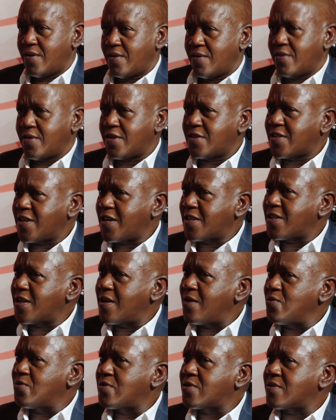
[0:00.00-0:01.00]
The starter
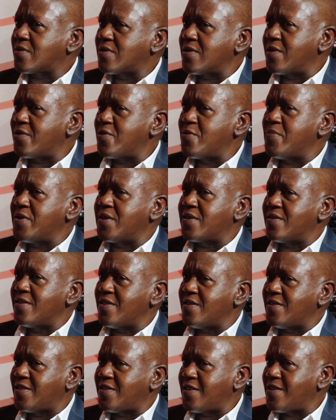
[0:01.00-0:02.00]
looks a little bit
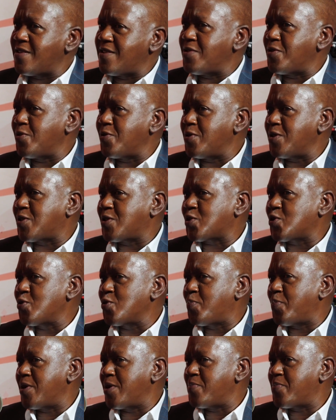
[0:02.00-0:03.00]
easy, it's
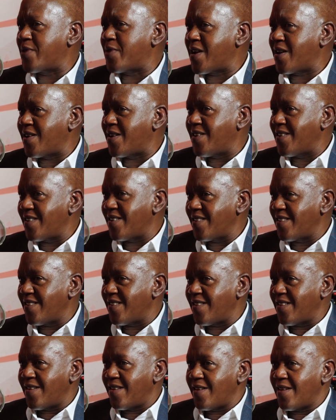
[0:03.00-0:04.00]
soup and bread.
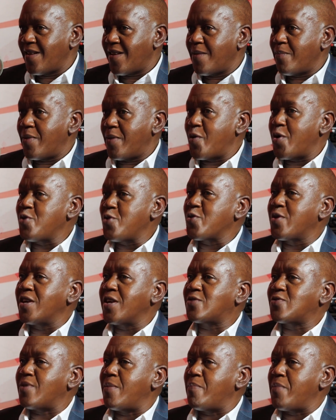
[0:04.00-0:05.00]
But when you
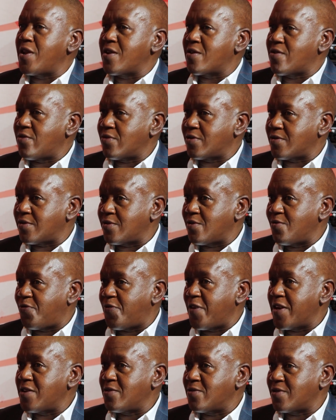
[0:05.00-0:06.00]
get to the main course, you
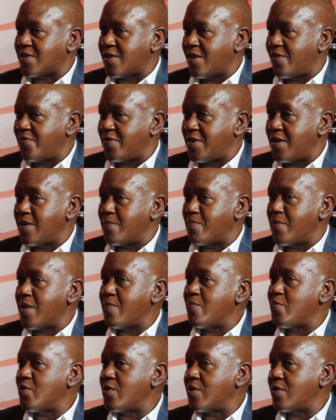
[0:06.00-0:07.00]
find yourself dealing
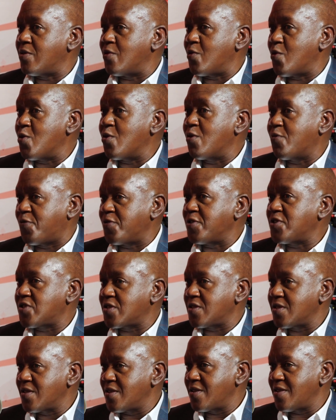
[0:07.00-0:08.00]
maybe with the whole
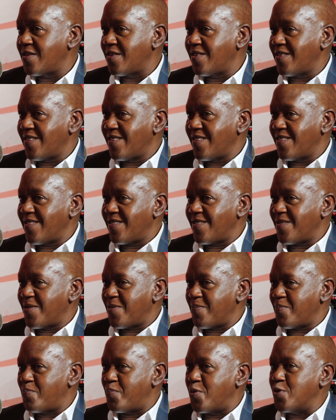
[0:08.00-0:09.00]
fish,
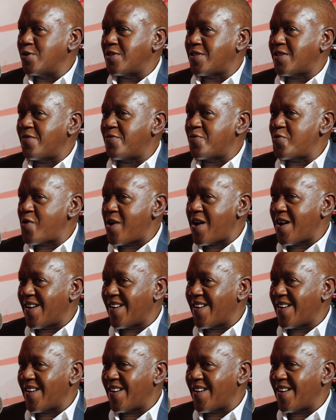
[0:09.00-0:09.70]
bones everywhere,